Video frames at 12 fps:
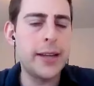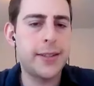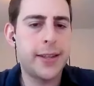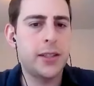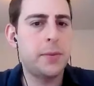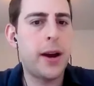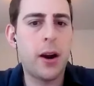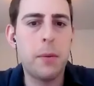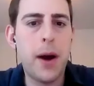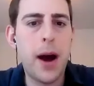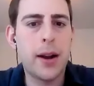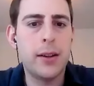nice things about our
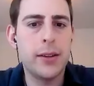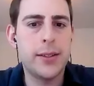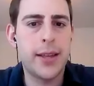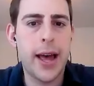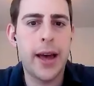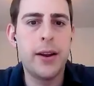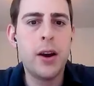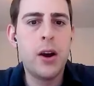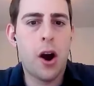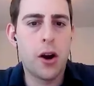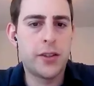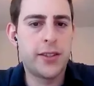model is that
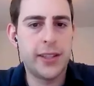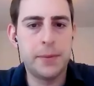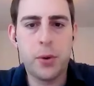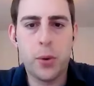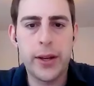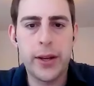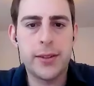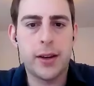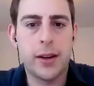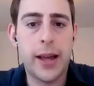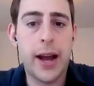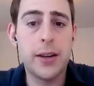our sleep
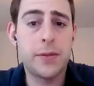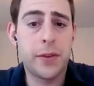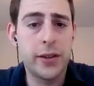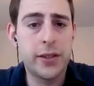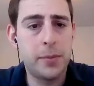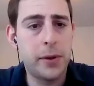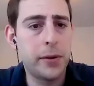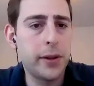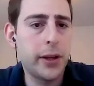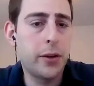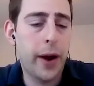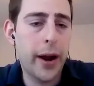quiz allows for us to be
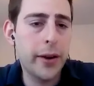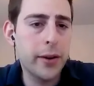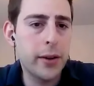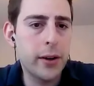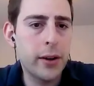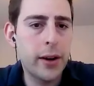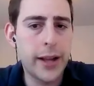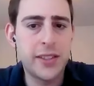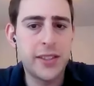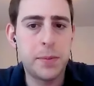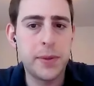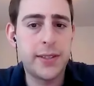really granular and
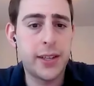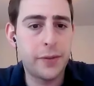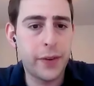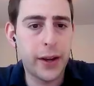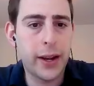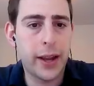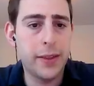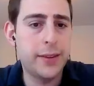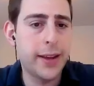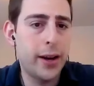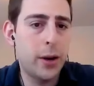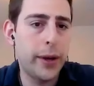specific in the
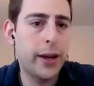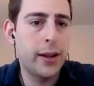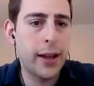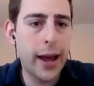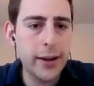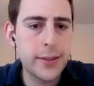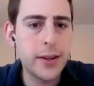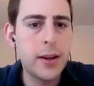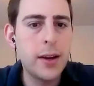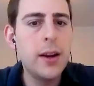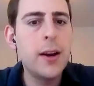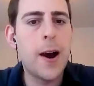data we collect
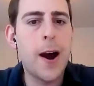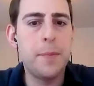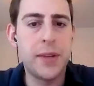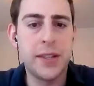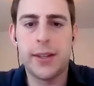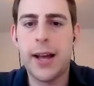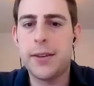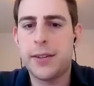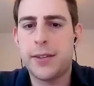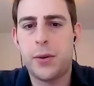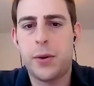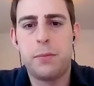um, this allows
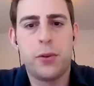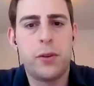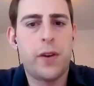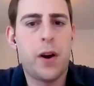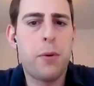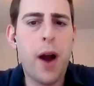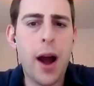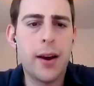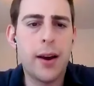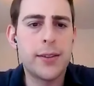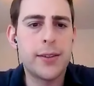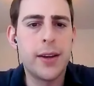us to improve our
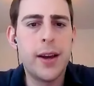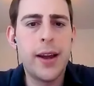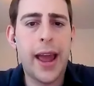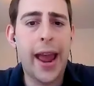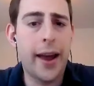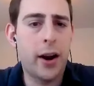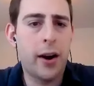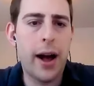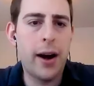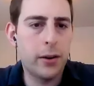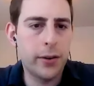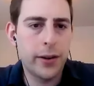products and our
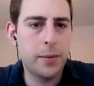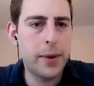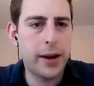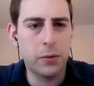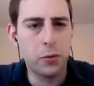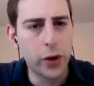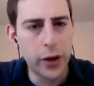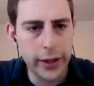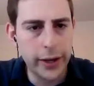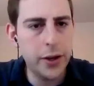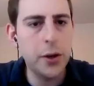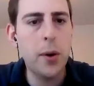algorithm at a
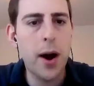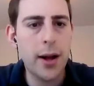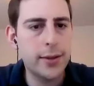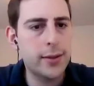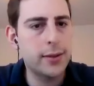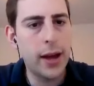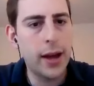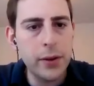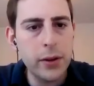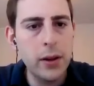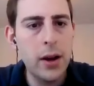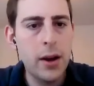really nuanced
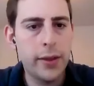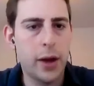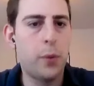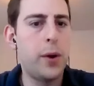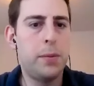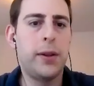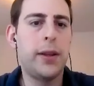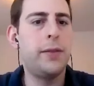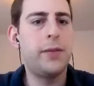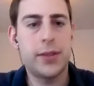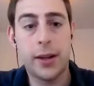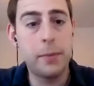level that we
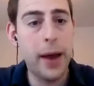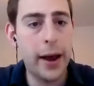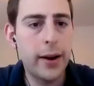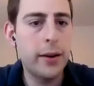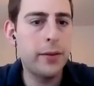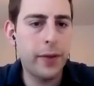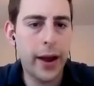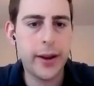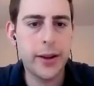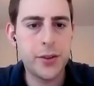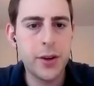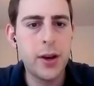believe is a competitive
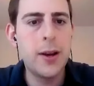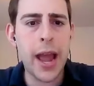advantage.